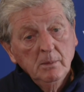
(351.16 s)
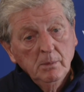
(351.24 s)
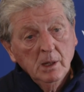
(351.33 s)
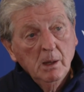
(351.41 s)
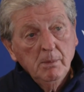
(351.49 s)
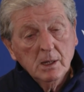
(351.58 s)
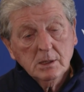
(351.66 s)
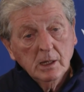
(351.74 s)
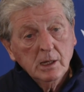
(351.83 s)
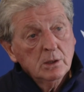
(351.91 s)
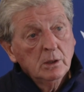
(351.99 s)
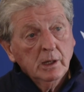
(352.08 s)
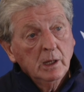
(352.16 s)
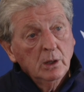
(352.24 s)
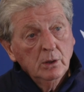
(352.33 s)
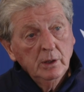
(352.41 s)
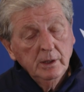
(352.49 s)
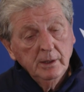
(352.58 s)
but I must say he's looking
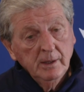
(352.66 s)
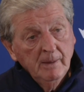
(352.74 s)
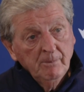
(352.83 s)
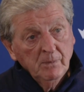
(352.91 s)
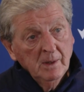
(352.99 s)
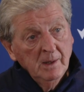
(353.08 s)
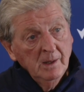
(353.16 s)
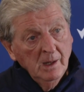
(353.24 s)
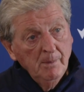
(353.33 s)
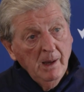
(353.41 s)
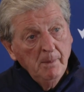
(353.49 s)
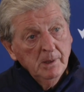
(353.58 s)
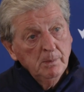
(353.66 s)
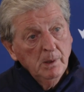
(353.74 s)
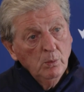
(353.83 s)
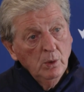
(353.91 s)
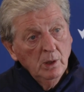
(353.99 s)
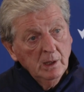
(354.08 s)
good, and I'm happy to
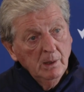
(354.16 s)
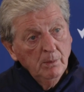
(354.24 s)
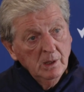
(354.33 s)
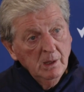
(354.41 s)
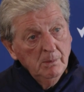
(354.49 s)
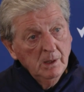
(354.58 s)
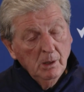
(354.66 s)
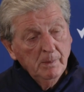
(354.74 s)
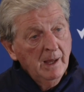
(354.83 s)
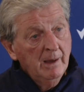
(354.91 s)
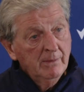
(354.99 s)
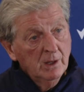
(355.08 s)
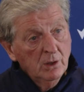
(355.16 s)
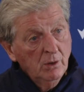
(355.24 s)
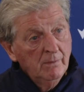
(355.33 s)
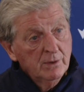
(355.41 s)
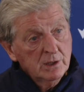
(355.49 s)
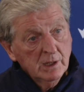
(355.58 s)
be working with him, and I'll be having
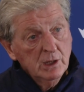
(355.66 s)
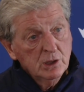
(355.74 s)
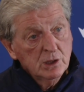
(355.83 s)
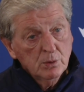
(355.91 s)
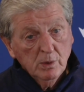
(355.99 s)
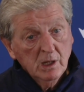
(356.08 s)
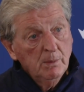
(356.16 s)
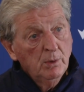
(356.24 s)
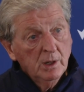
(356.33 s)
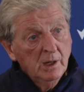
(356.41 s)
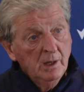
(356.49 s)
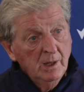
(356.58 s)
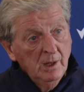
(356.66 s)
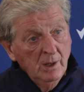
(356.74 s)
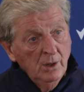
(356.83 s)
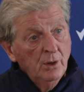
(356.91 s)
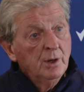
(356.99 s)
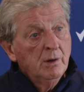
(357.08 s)
conversations with him on a
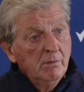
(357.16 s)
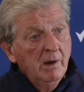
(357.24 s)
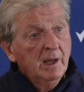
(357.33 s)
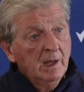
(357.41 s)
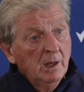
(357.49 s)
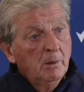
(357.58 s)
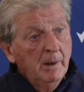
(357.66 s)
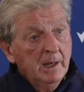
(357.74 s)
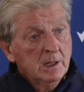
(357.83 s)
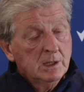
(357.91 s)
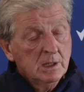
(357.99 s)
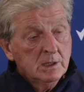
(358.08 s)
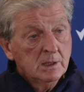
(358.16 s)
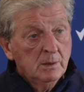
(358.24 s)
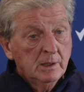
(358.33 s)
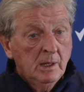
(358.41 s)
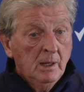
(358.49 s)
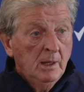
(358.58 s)
on a regular basis,
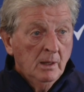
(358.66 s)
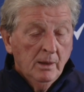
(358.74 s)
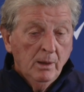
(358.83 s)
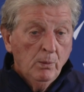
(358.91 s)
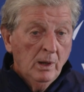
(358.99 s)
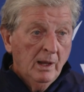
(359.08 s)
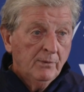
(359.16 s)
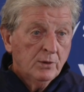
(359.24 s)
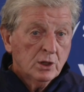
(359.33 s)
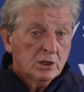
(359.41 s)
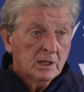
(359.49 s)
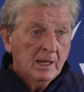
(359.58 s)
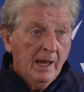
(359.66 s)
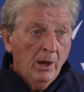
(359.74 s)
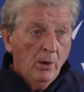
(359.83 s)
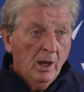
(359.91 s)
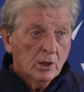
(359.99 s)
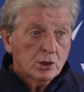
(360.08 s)
and then we'll have to see
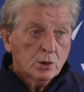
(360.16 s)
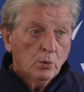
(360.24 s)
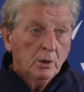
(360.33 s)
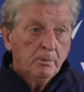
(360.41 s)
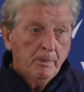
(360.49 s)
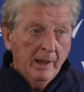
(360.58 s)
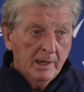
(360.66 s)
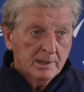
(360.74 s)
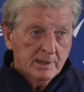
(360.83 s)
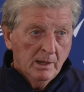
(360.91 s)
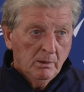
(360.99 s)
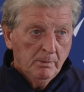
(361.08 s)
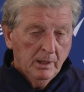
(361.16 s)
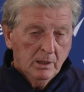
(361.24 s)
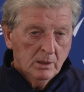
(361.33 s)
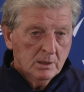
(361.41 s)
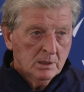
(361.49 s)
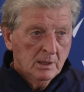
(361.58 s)
how our squad pans out,
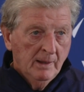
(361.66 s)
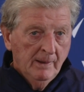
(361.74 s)
because